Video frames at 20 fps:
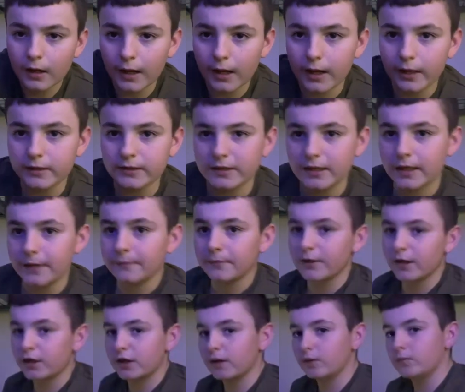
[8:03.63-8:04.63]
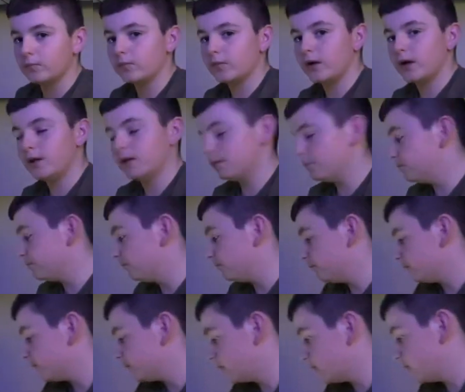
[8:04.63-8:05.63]
and um, they're doing well.
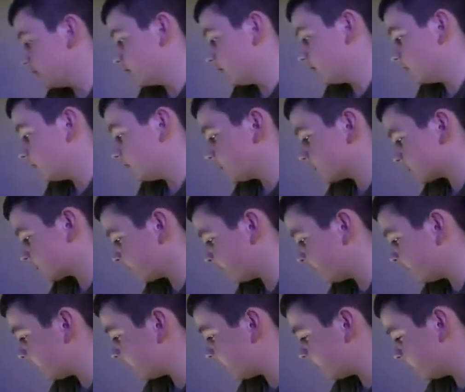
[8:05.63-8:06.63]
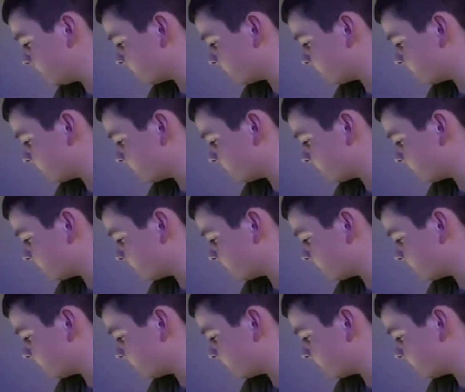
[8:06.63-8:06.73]
Sevilla,